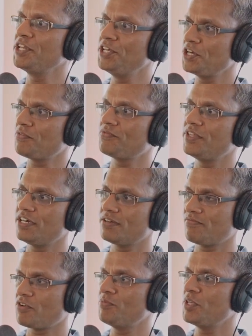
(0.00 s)
the beginning of
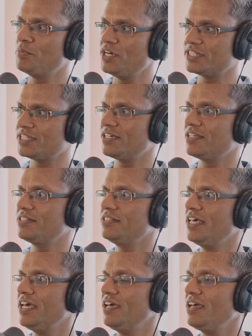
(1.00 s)
their, from the birth,
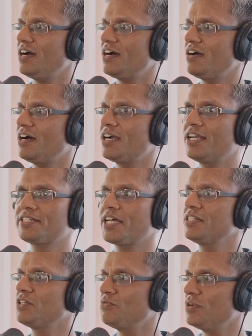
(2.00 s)
they
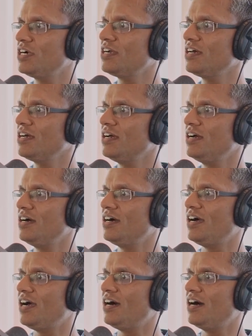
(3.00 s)
understand the world
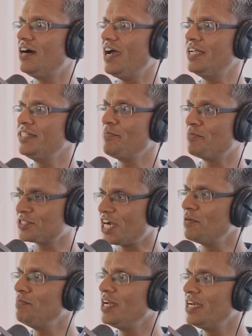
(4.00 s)
uh, and they
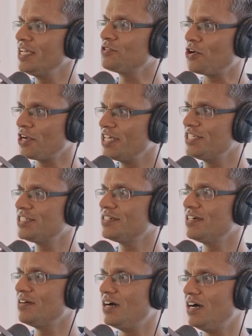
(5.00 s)
start building knowledge,
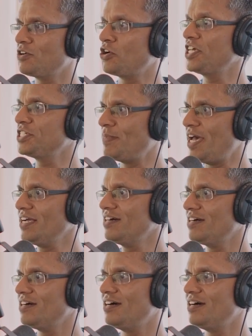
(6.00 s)
a knowledge bank,